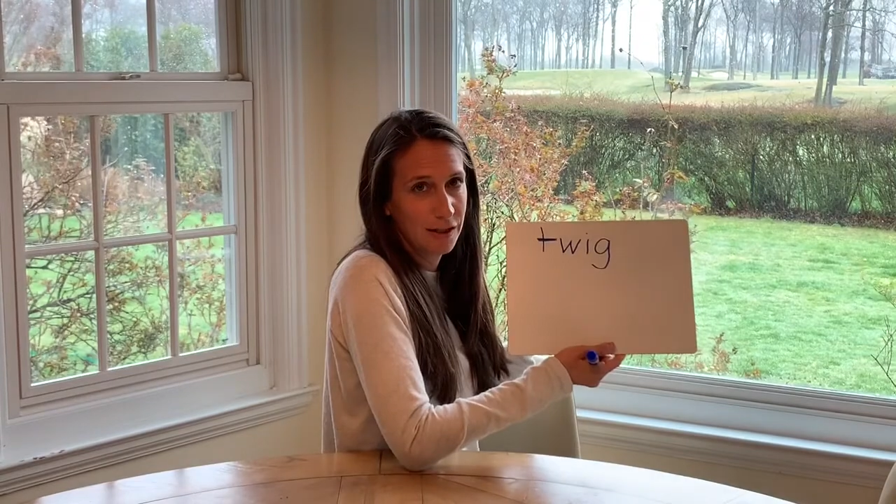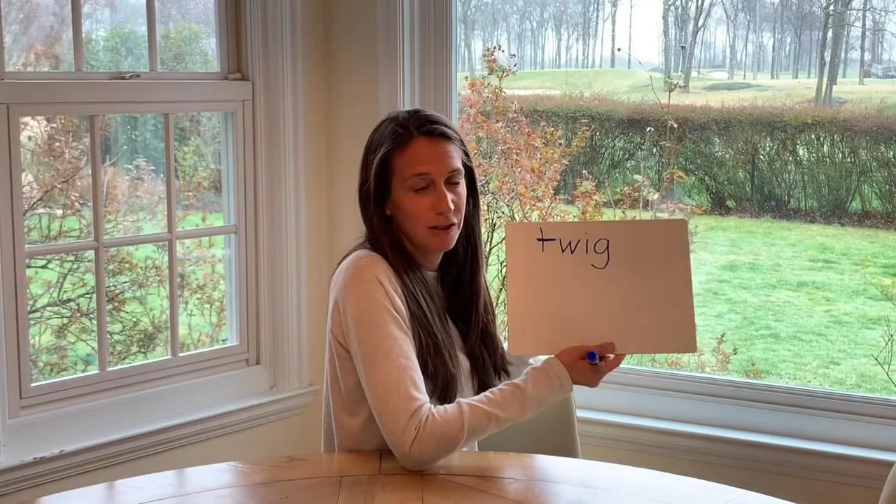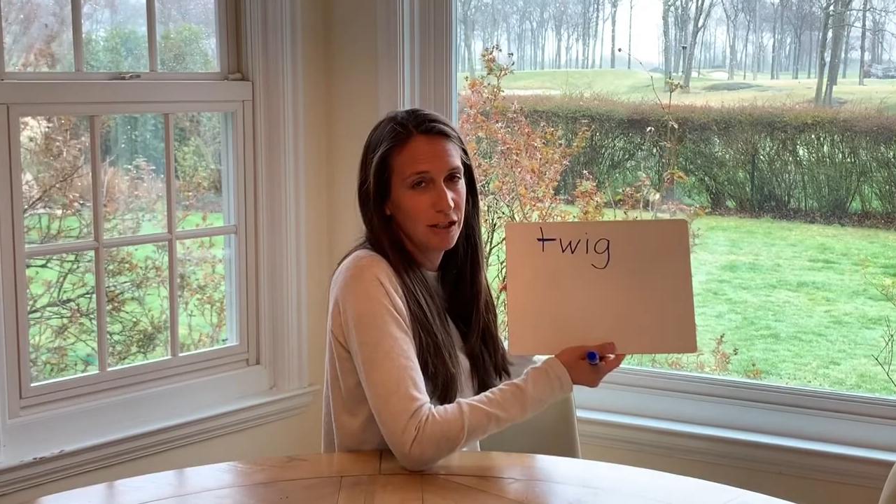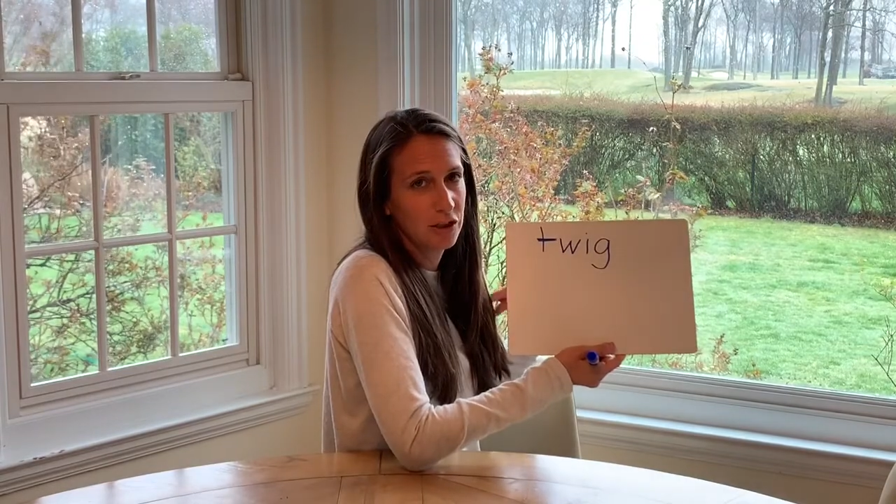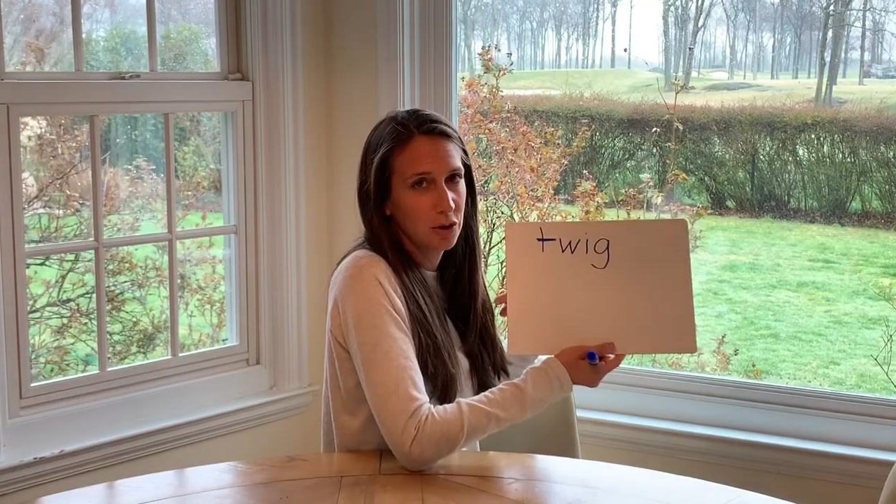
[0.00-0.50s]

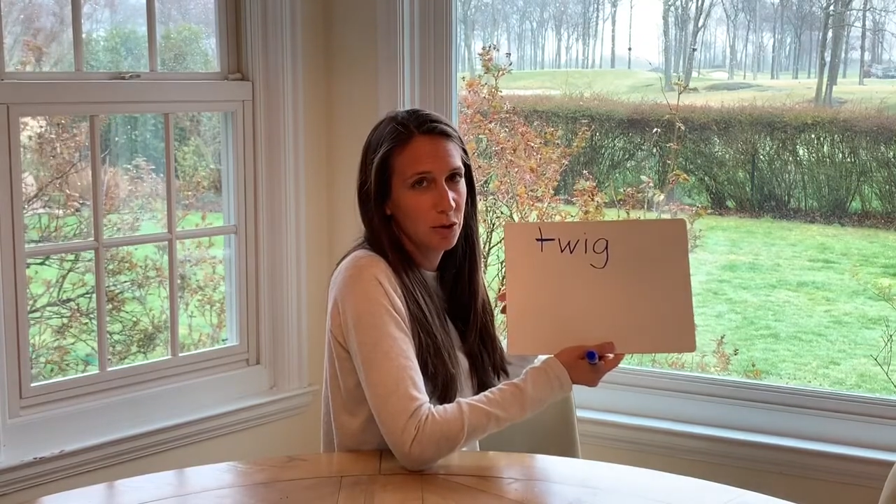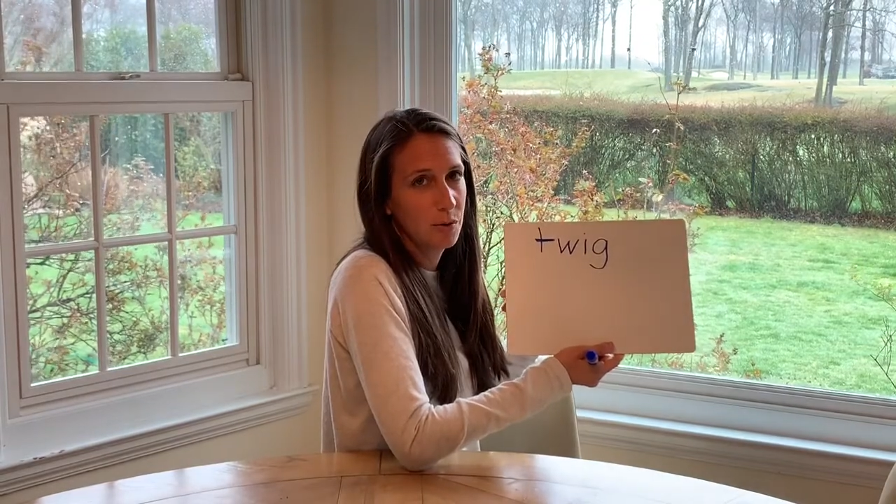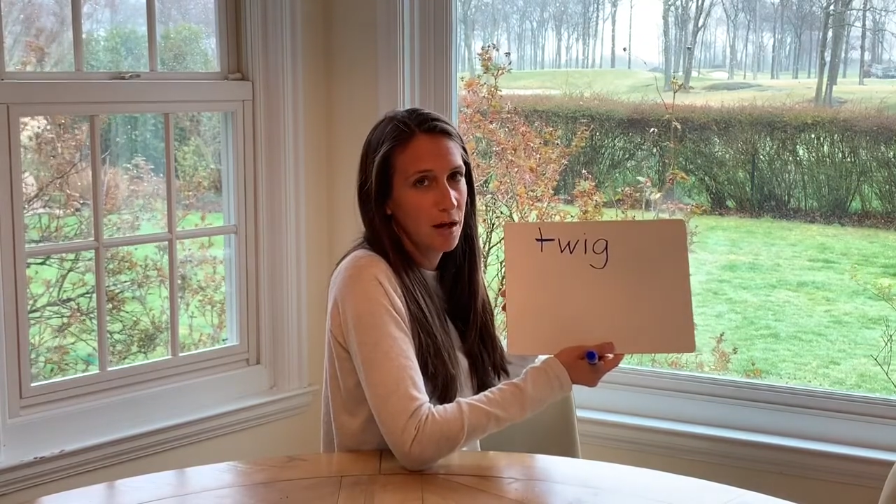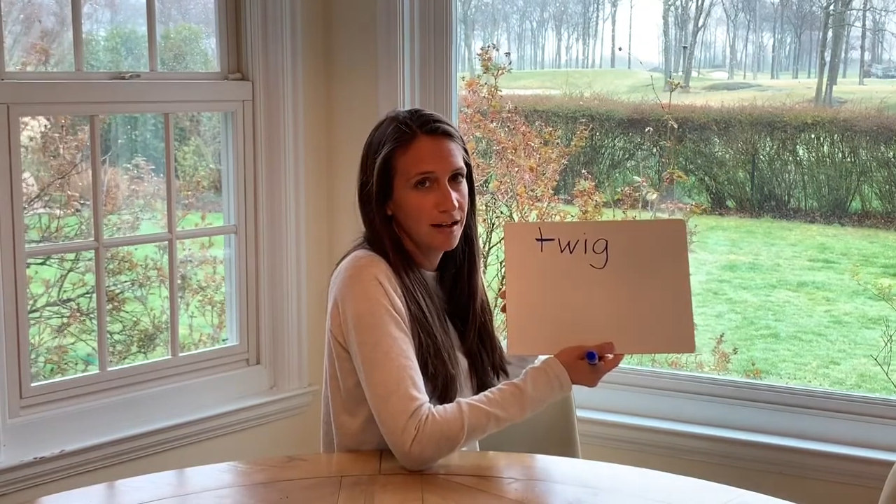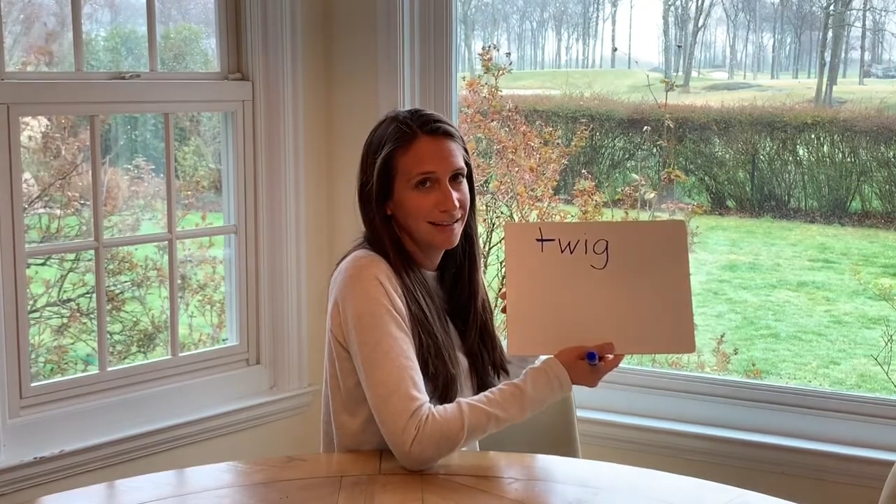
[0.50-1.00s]
Because it's two
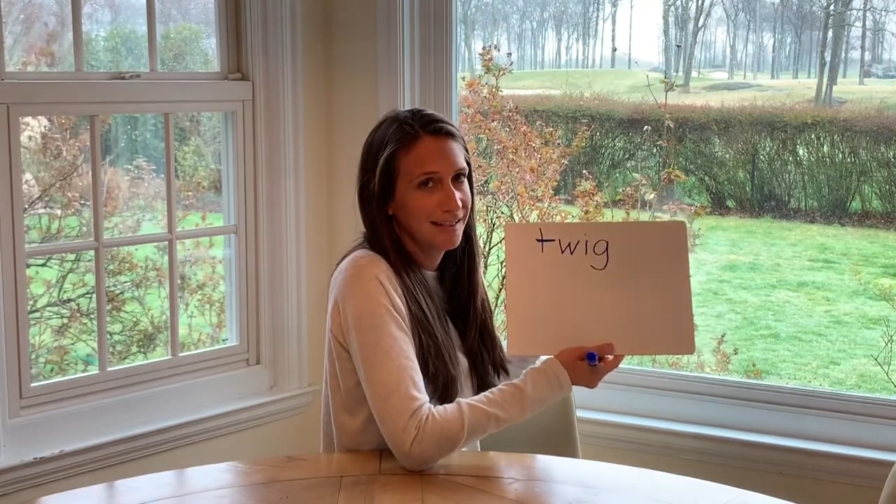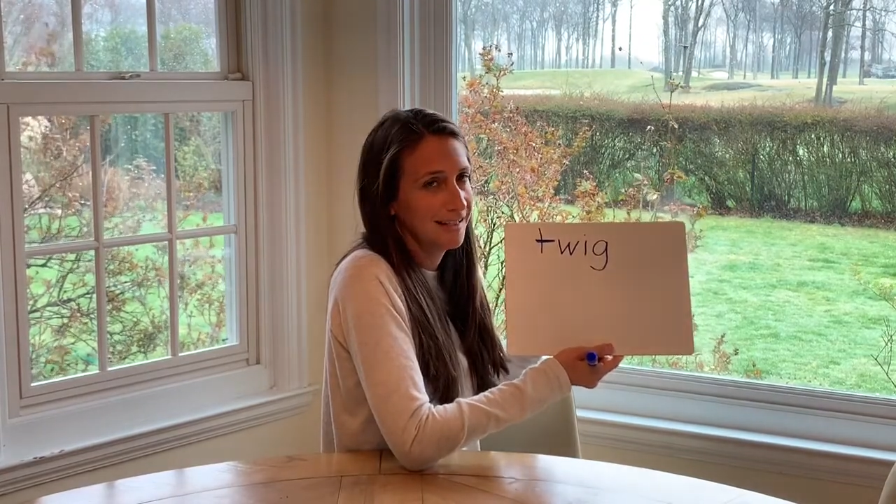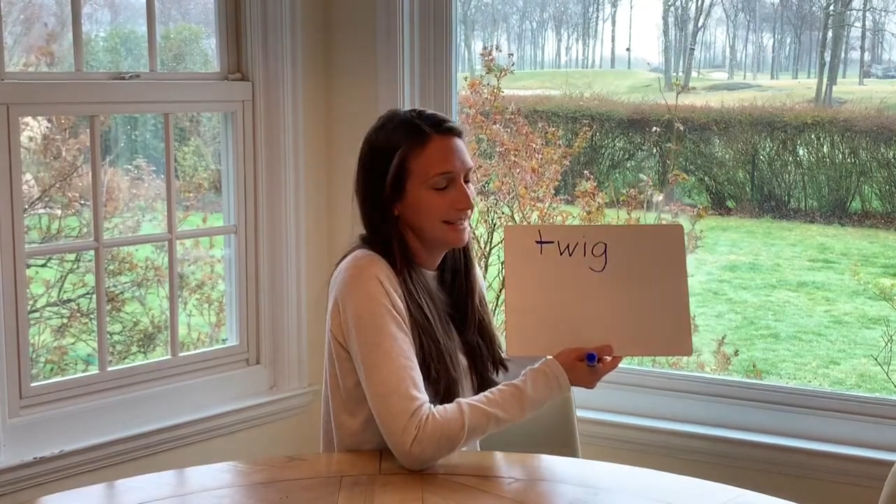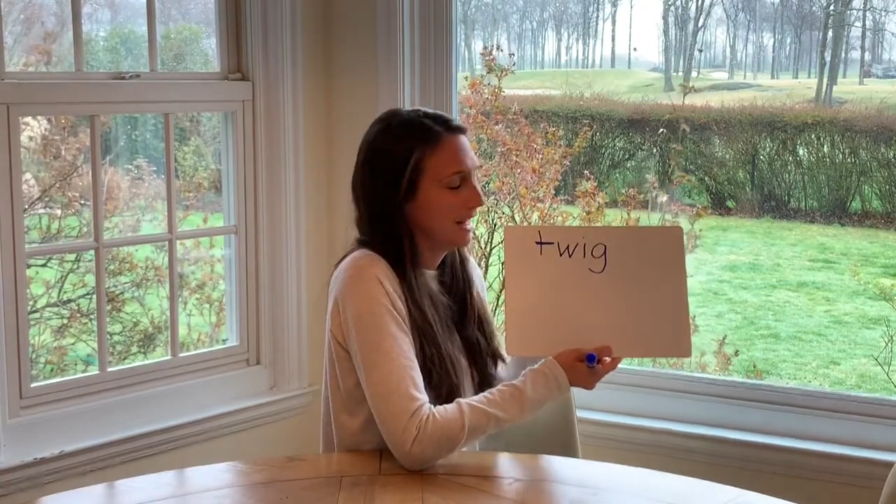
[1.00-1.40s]
consonant